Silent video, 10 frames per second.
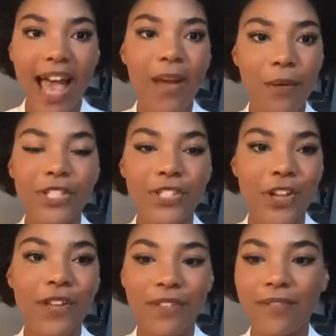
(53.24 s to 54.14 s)
I watched
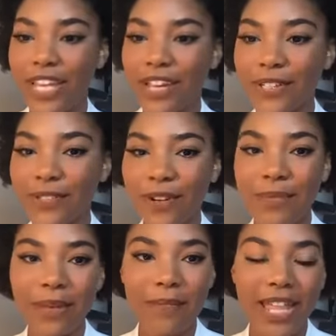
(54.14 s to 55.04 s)
all of the videos from
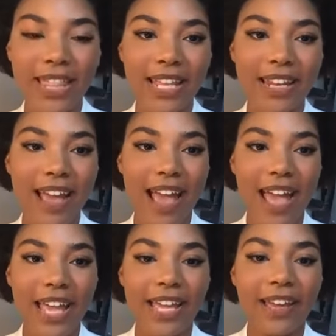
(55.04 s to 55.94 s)
them, and then
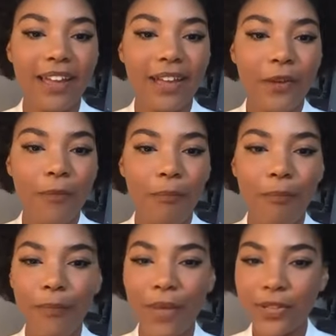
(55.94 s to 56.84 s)
I
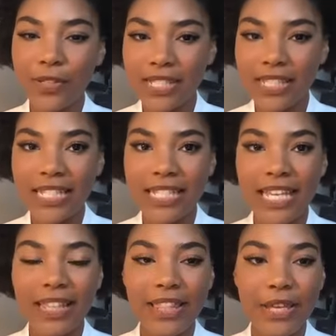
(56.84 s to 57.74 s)
mostly
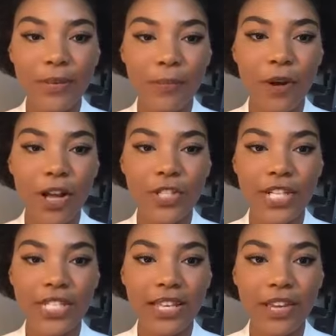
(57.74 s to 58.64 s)
did the
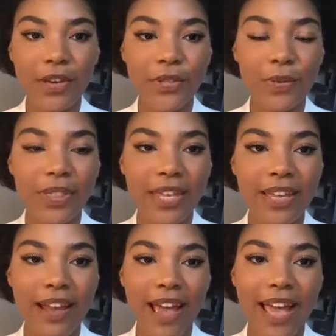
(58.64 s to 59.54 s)
project that goes with
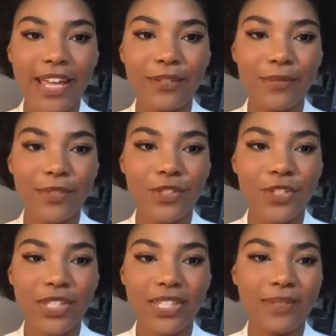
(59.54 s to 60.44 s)
it.
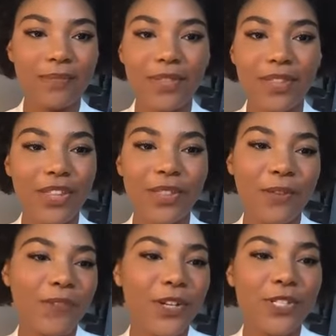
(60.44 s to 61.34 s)

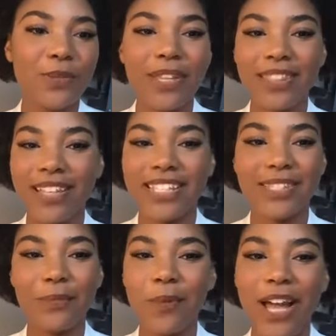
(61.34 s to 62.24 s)
The first one,
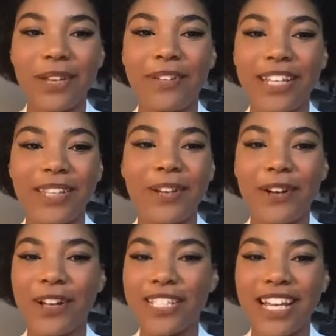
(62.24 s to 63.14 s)
that's why do we need their
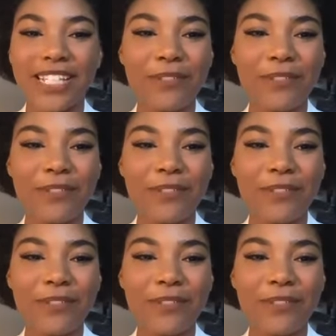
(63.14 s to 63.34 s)
contact